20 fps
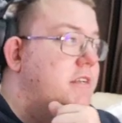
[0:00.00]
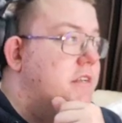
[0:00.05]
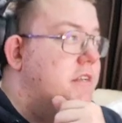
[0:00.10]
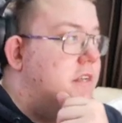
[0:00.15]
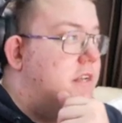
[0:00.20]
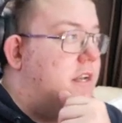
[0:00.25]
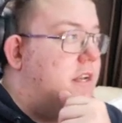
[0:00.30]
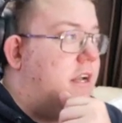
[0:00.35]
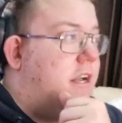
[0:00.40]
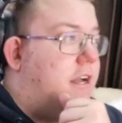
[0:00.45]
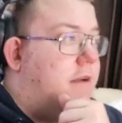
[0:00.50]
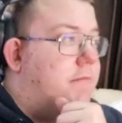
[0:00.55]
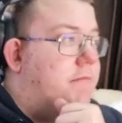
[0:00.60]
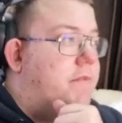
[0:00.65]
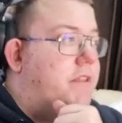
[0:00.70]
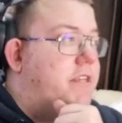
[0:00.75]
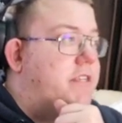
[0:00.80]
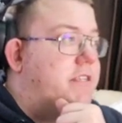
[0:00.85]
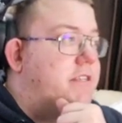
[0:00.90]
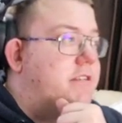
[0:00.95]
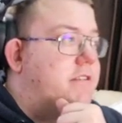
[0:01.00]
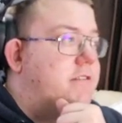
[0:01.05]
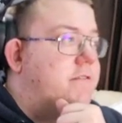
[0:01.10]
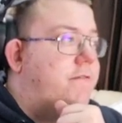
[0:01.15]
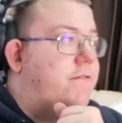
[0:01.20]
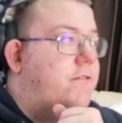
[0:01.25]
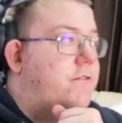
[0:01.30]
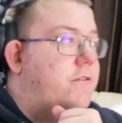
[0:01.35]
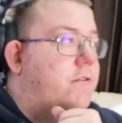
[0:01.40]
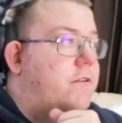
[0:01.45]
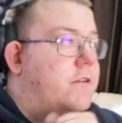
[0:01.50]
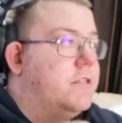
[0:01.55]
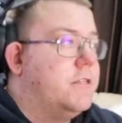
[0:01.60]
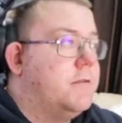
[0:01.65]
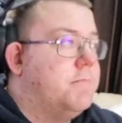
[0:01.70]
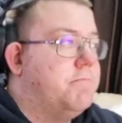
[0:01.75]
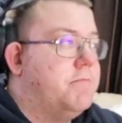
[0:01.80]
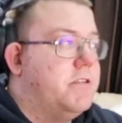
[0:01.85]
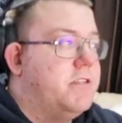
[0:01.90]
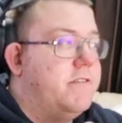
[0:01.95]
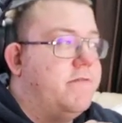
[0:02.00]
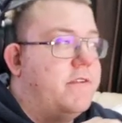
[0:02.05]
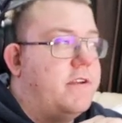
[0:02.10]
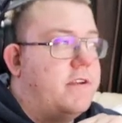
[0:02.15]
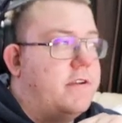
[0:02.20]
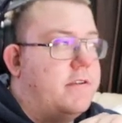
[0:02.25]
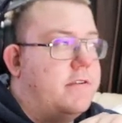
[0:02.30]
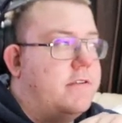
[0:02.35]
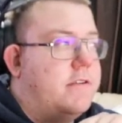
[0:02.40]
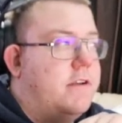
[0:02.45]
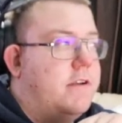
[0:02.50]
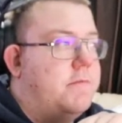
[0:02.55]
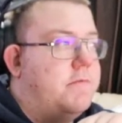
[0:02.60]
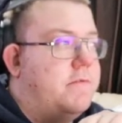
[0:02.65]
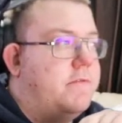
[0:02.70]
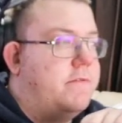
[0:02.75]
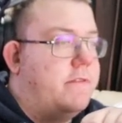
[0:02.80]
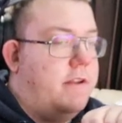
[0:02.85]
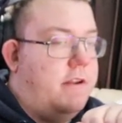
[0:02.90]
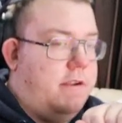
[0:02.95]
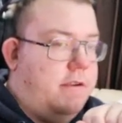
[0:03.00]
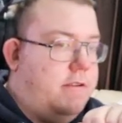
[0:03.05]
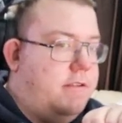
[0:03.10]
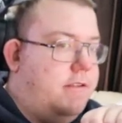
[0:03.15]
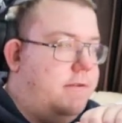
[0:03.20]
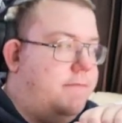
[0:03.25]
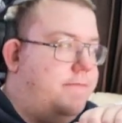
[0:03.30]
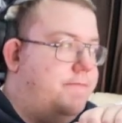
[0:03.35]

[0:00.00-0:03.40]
This is for a specific type of collector.